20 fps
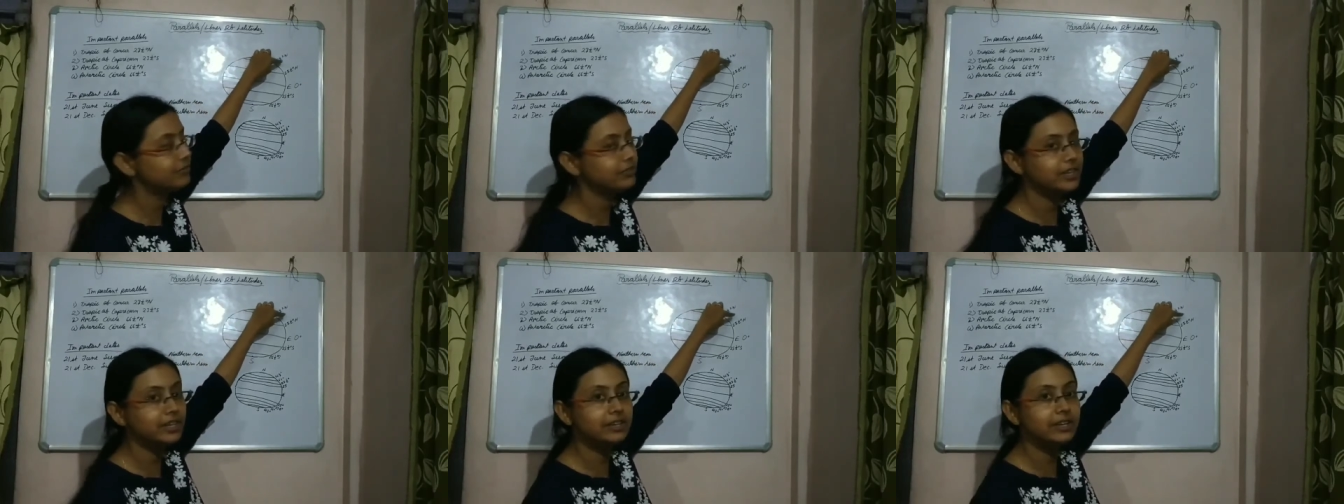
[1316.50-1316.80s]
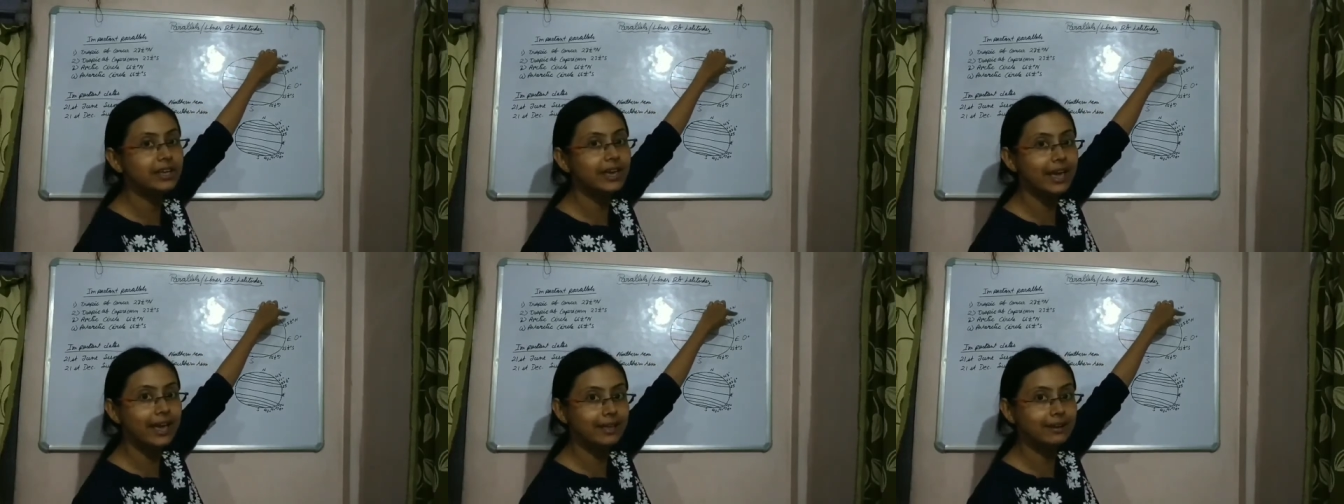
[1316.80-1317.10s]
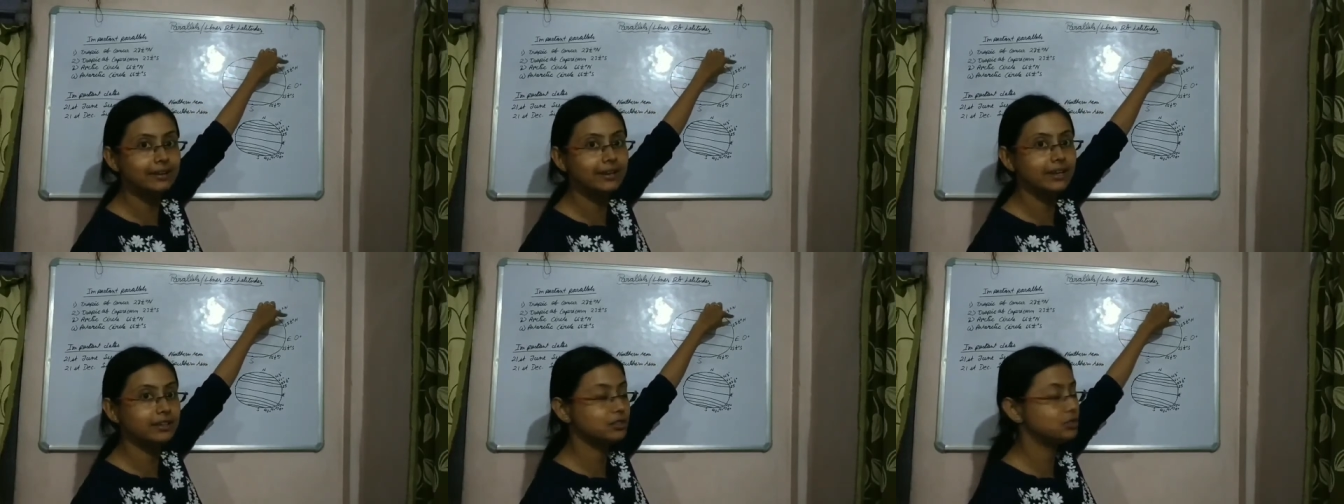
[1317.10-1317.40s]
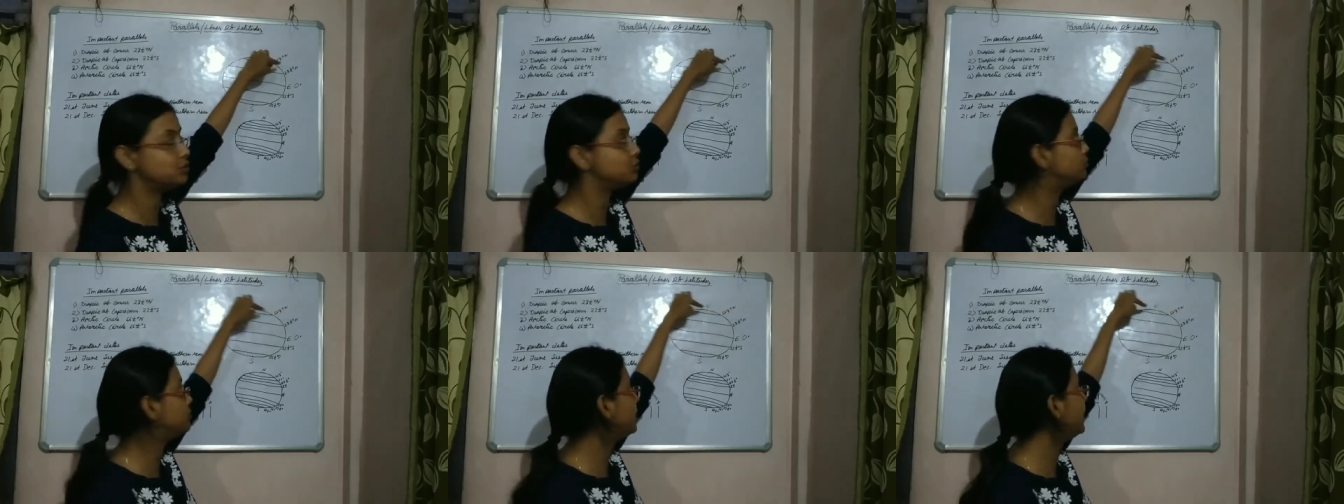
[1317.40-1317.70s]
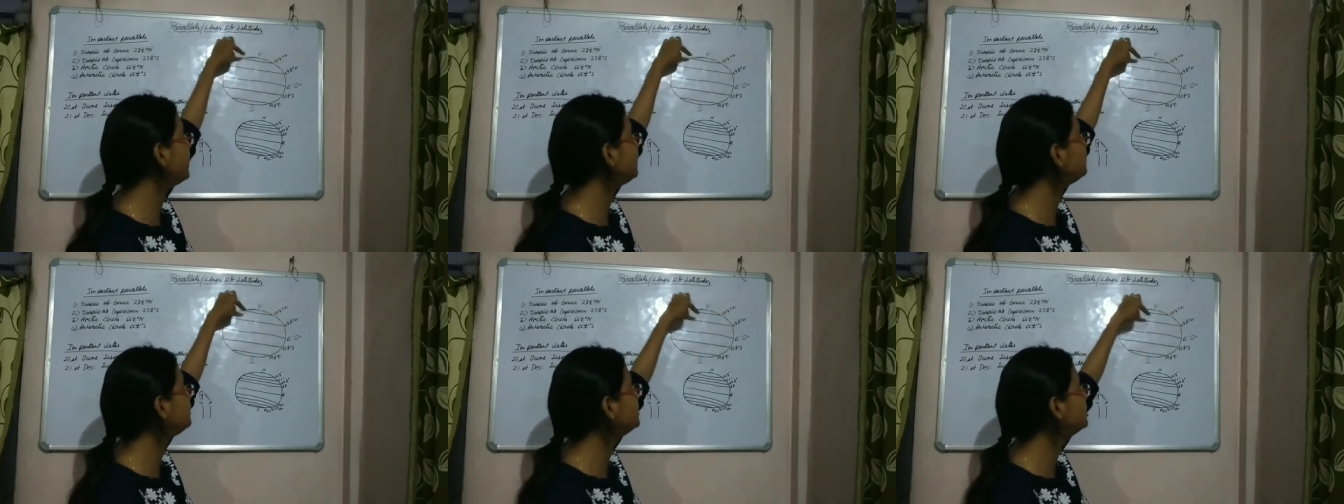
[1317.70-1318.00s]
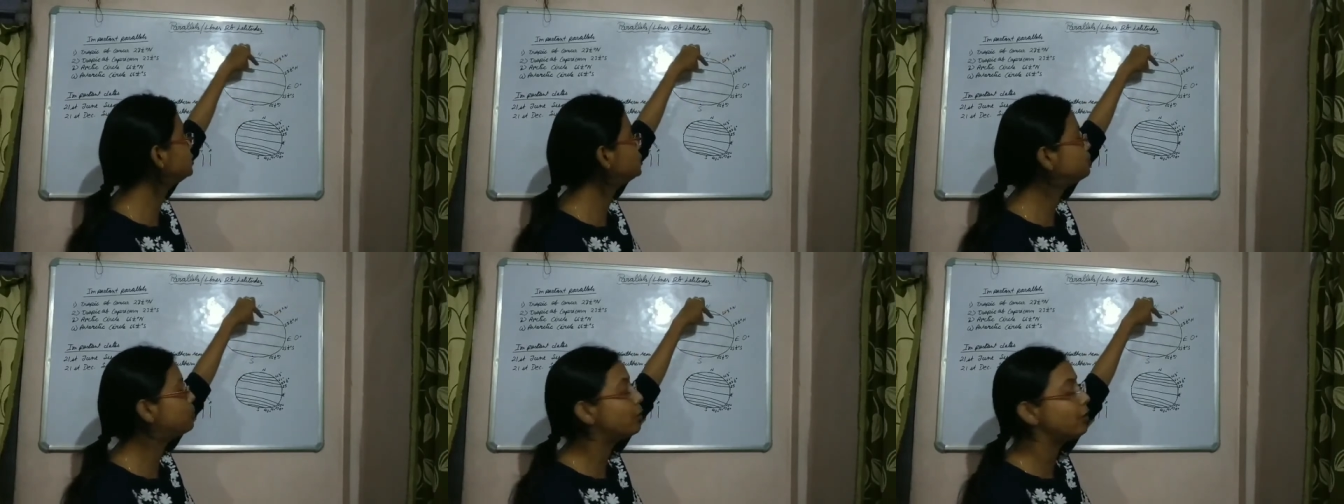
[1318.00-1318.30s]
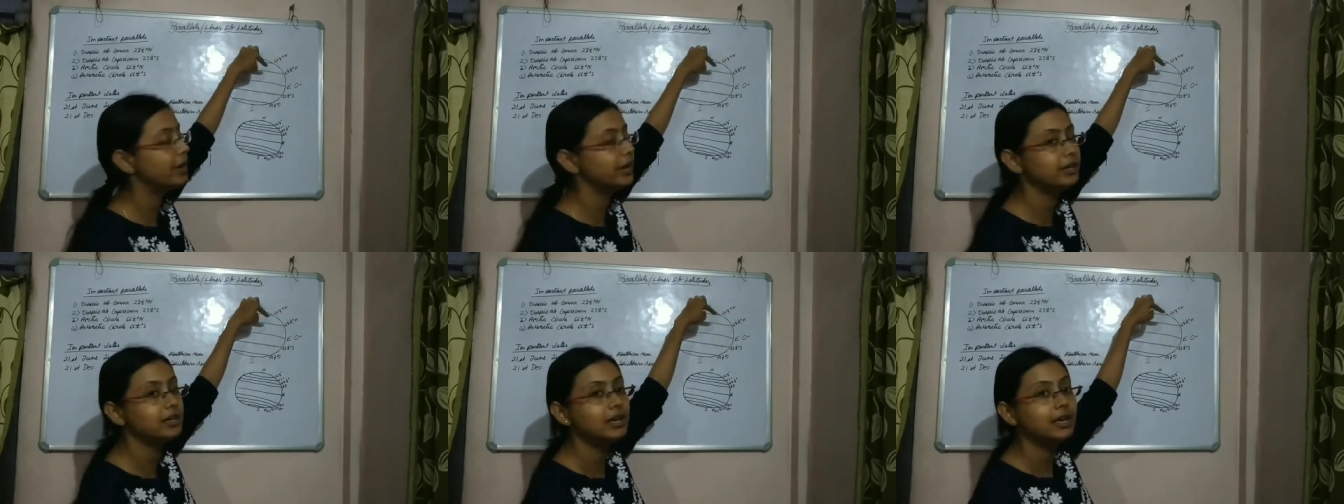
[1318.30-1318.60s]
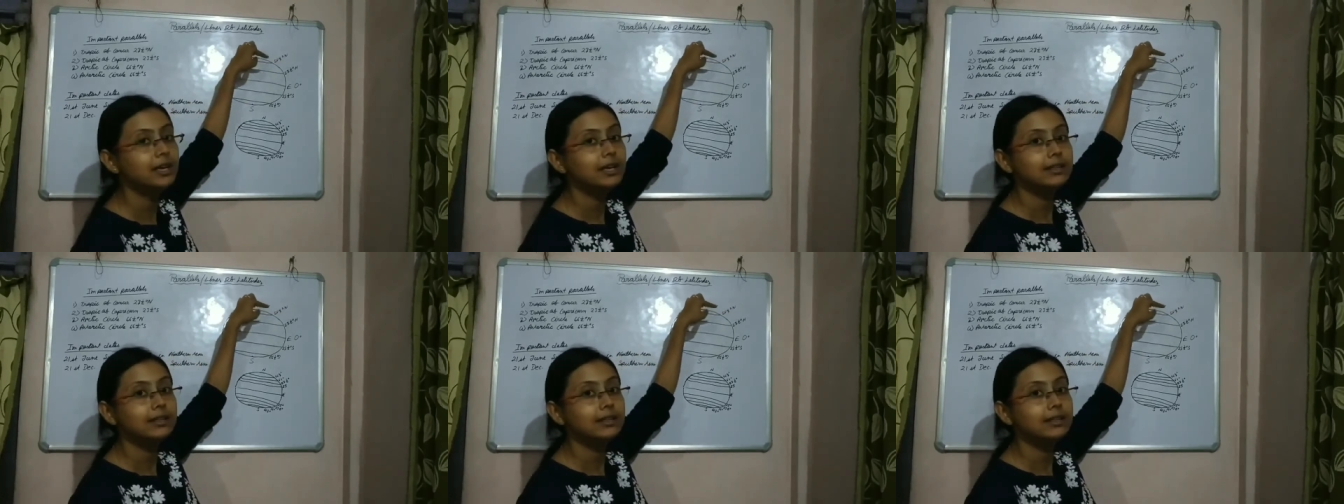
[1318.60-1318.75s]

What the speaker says: degree N latitude. At this point,